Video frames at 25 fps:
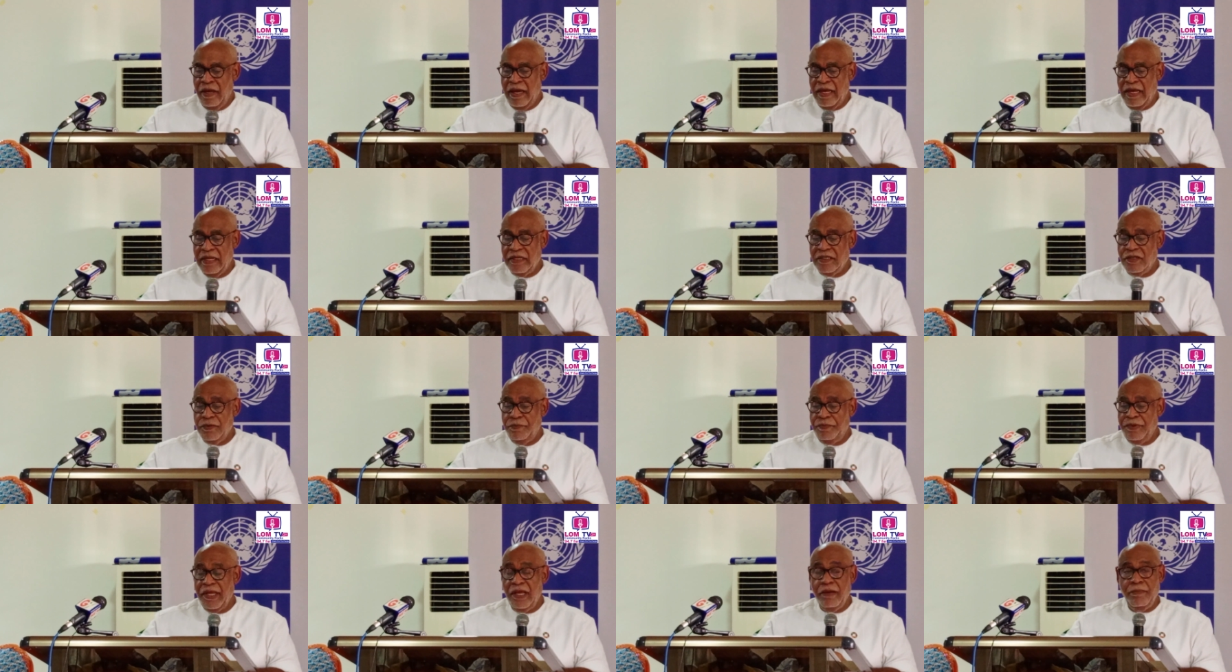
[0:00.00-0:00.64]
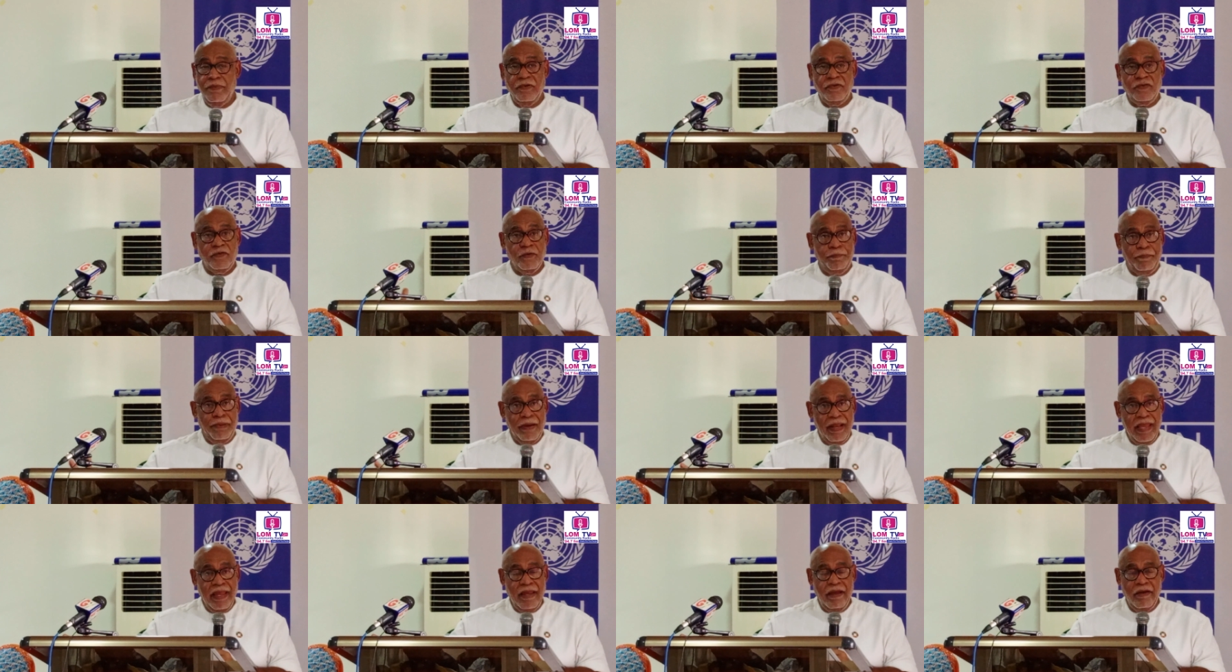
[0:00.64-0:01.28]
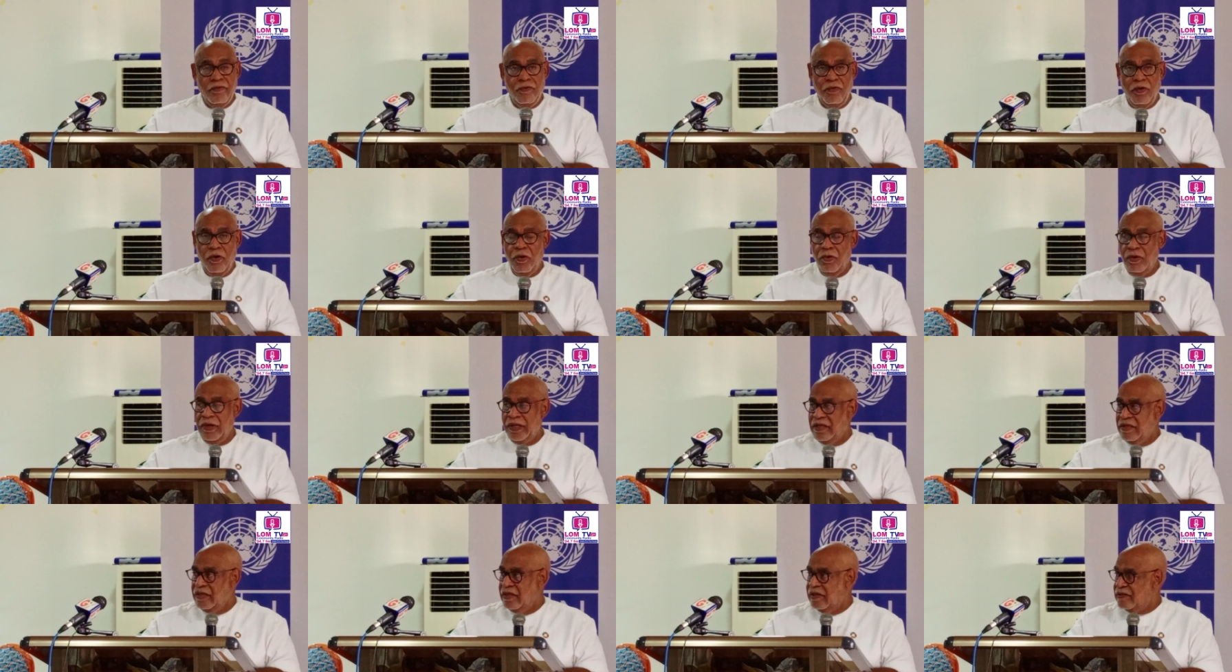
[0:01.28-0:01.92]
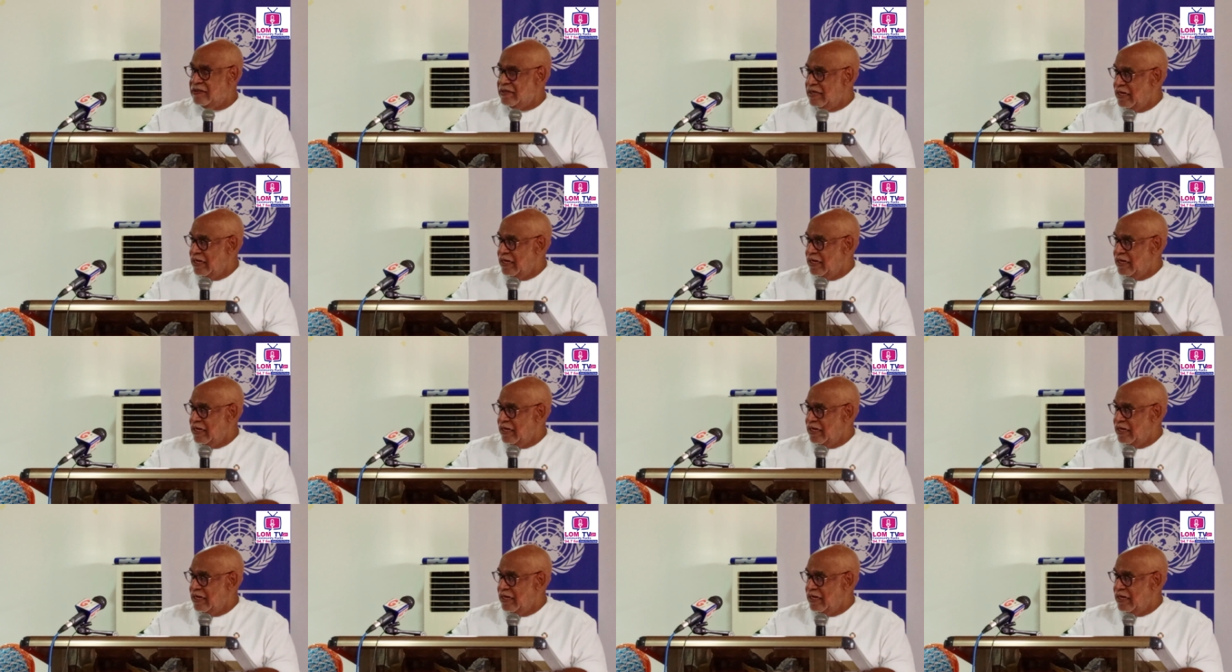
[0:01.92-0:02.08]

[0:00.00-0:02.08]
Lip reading: and to be able to play a role in this.